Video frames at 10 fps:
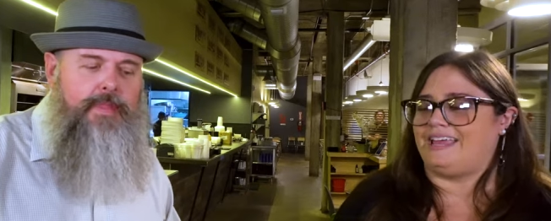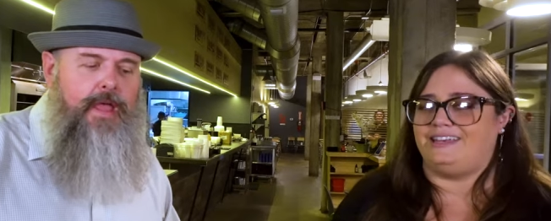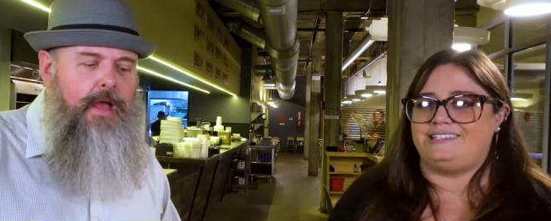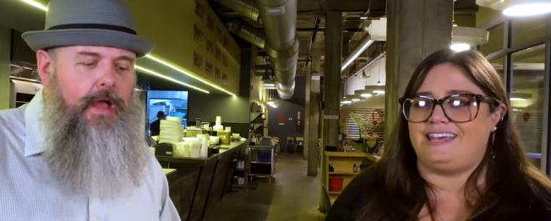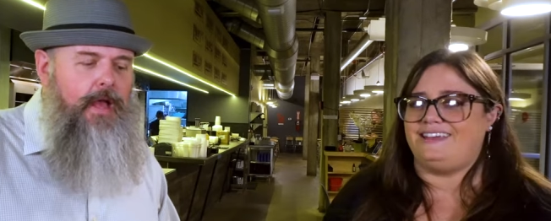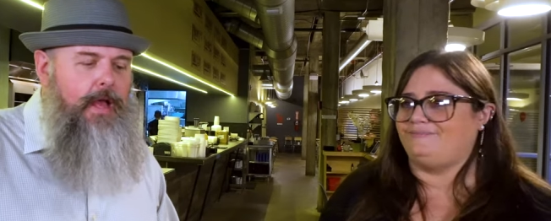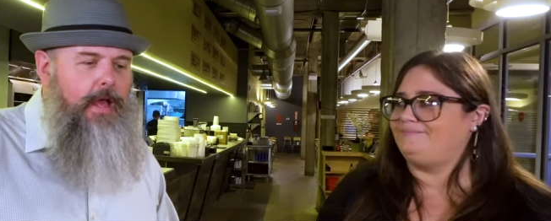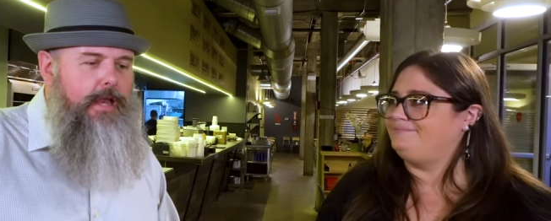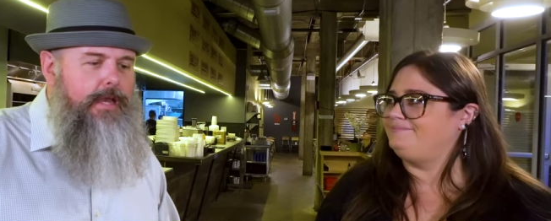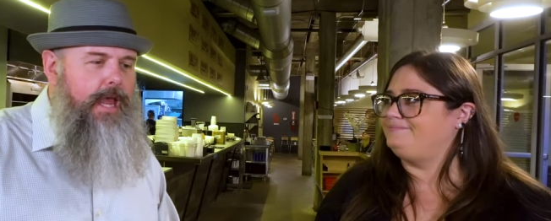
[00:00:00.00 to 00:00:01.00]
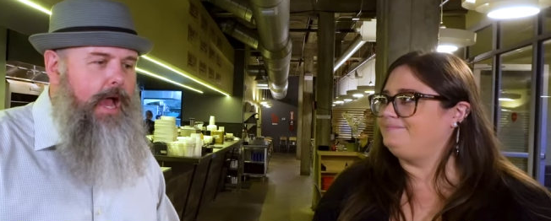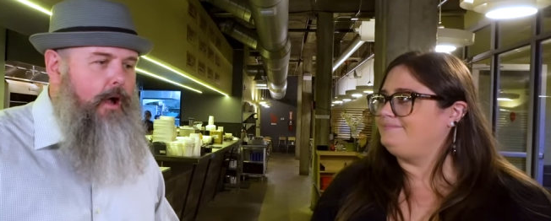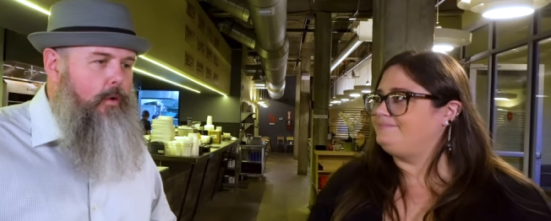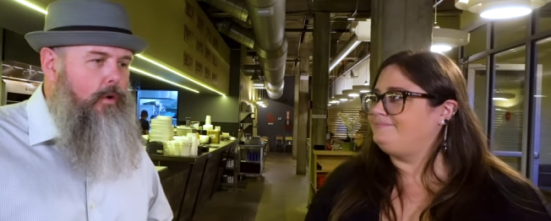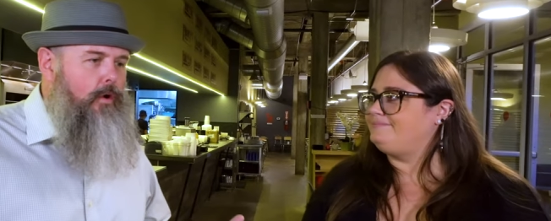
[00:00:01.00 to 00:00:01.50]
Speaker 1: Any day.
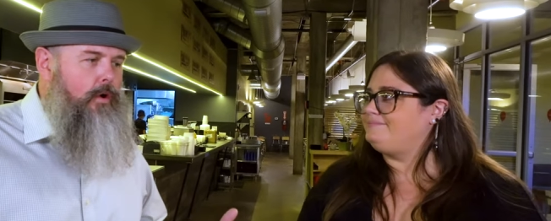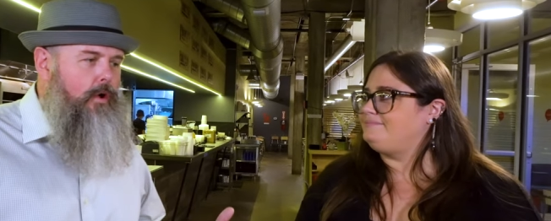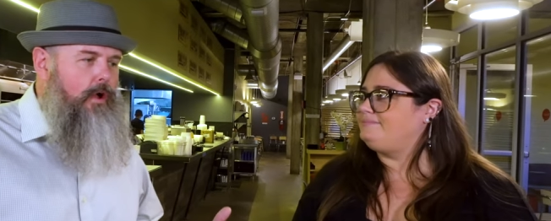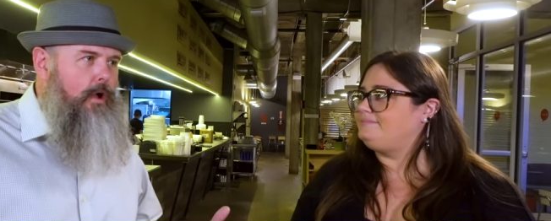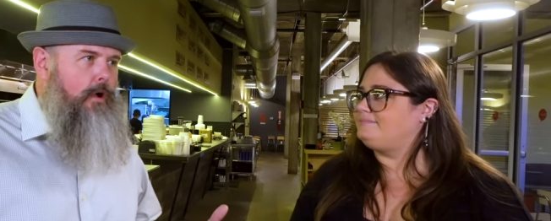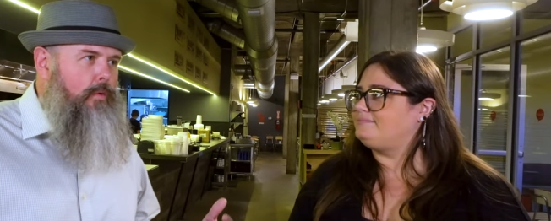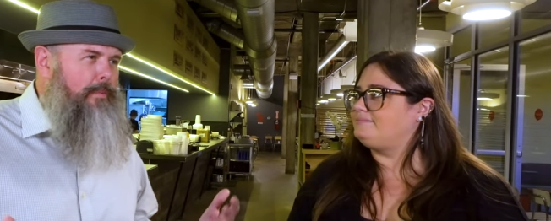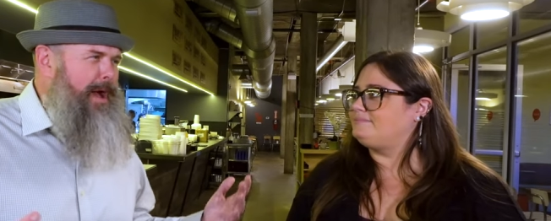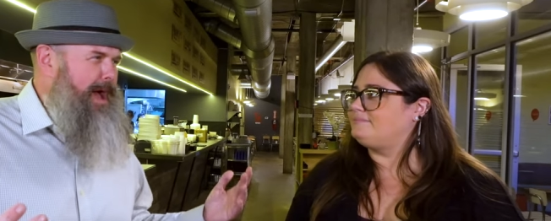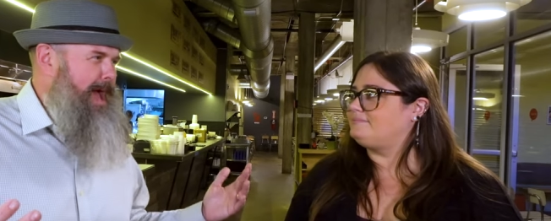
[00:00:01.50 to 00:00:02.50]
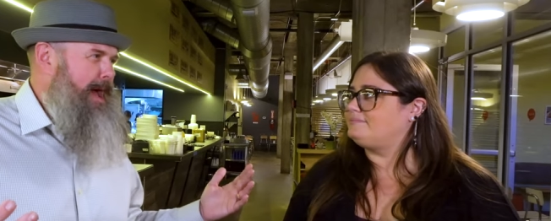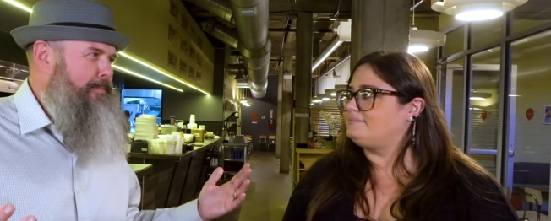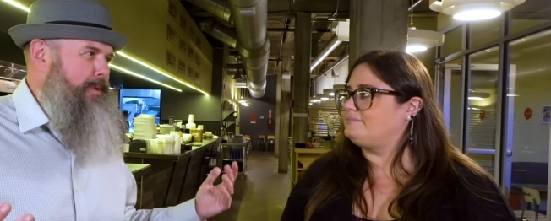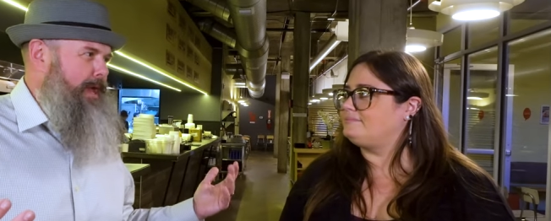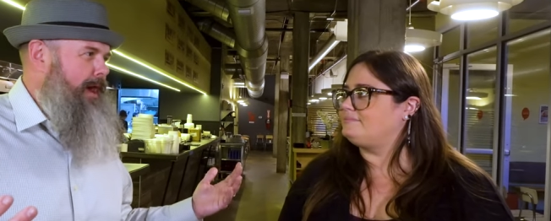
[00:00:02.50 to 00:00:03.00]
Now, what about
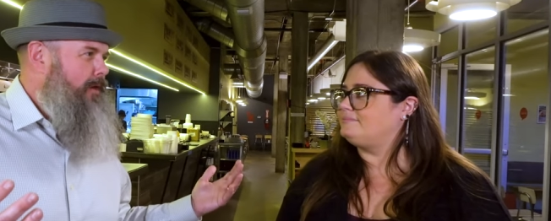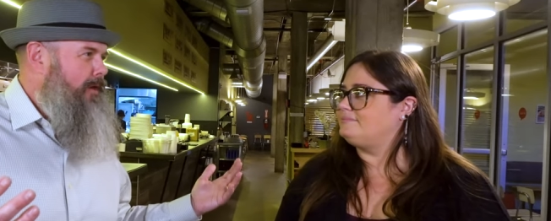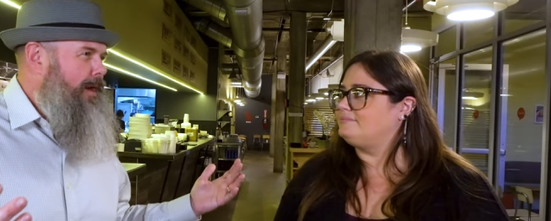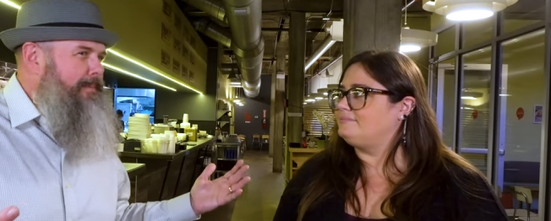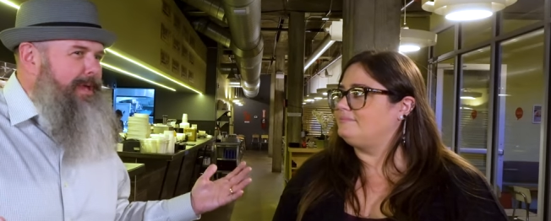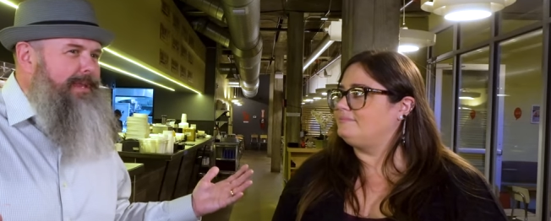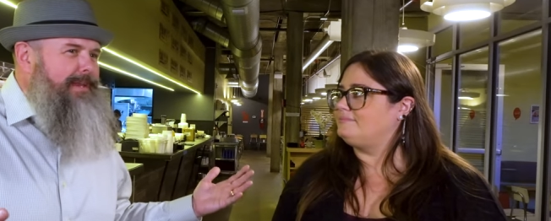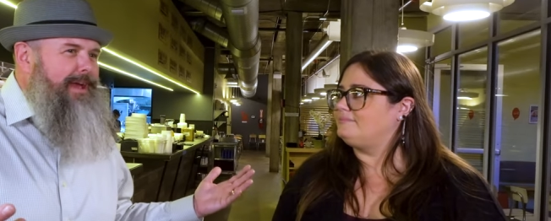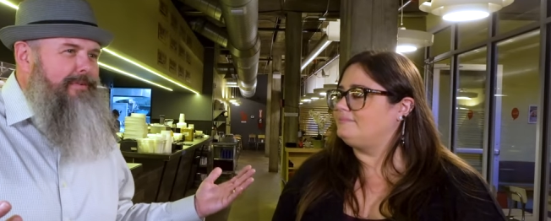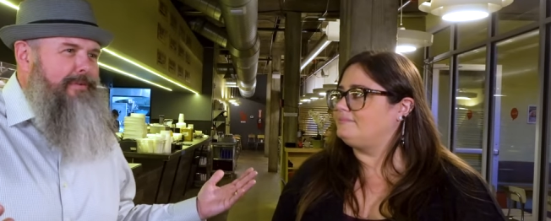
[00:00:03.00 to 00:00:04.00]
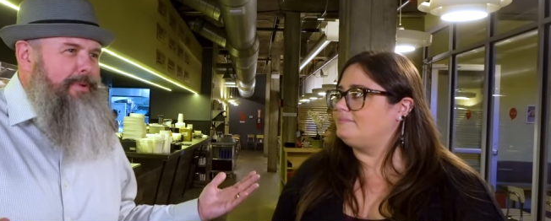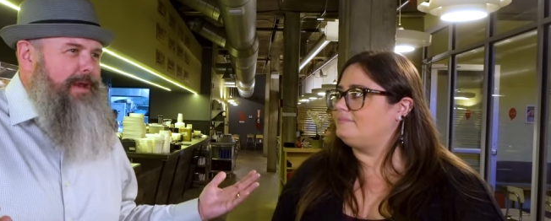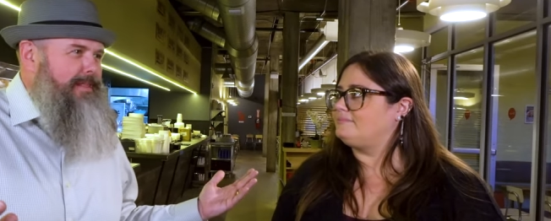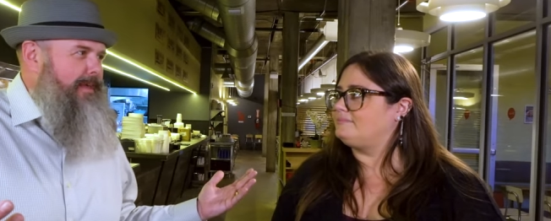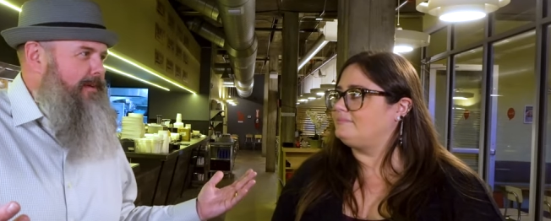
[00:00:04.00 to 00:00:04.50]
happy hour? I mean,
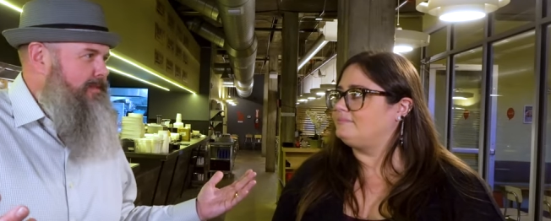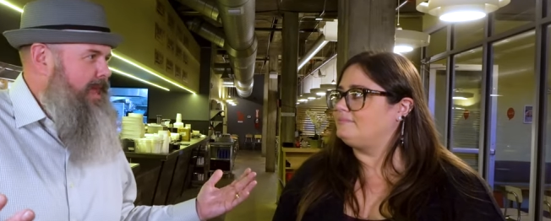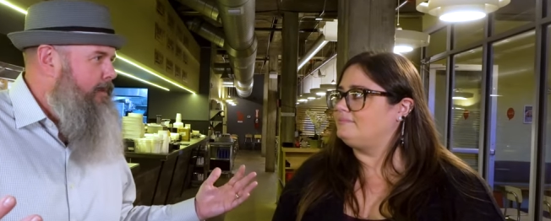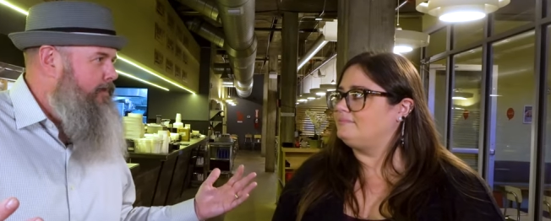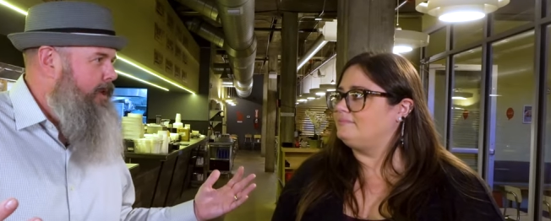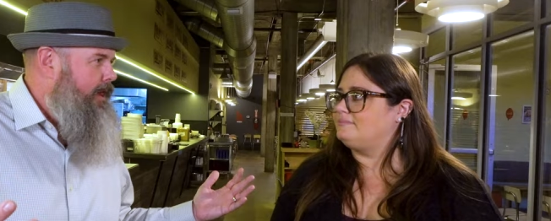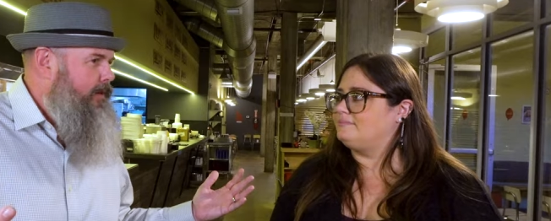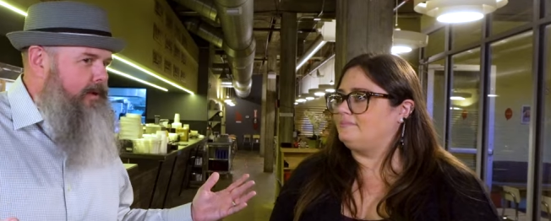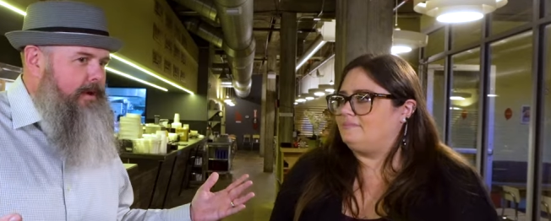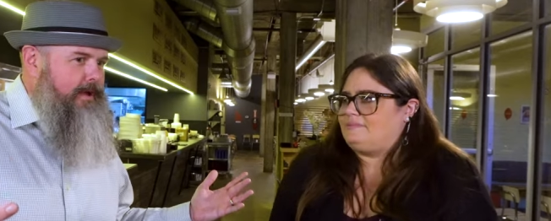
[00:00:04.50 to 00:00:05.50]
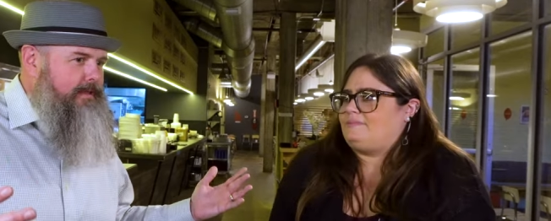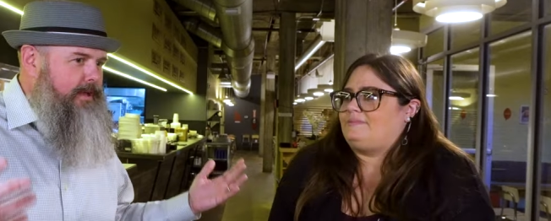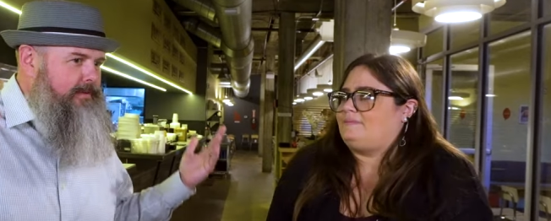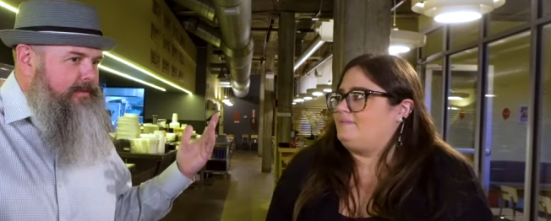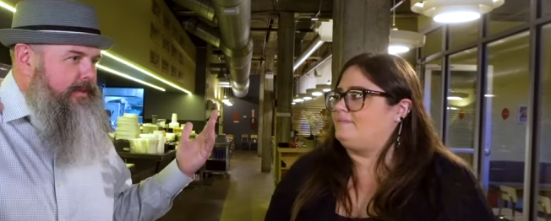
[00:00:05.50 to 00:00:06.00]
everybody loves happy hour.
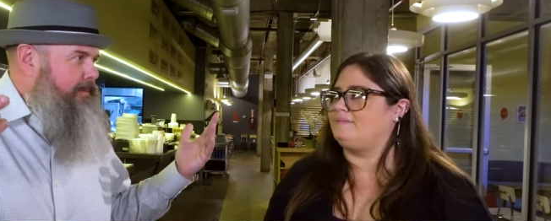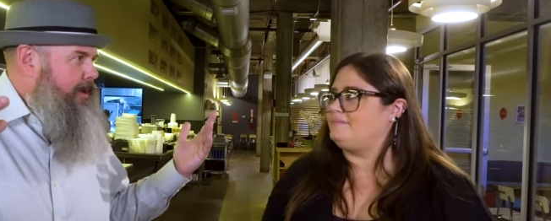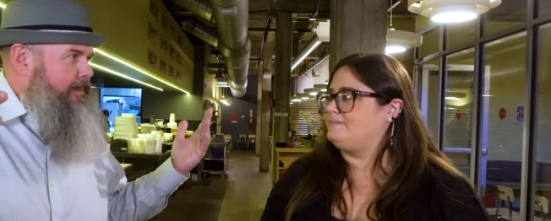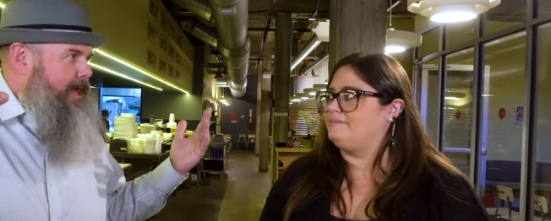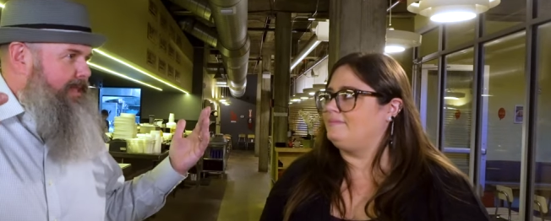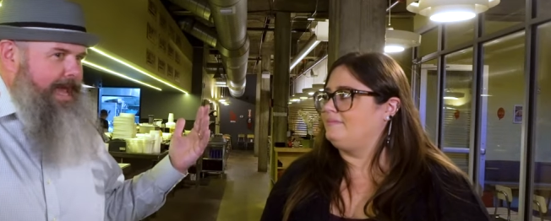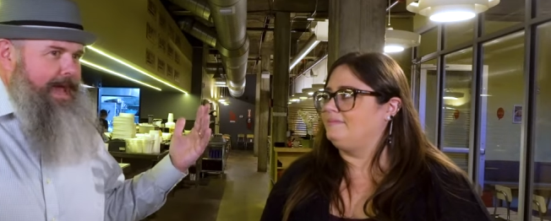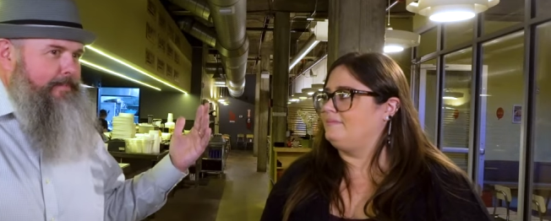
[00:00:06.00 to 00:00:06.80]
Tell us a little bit about the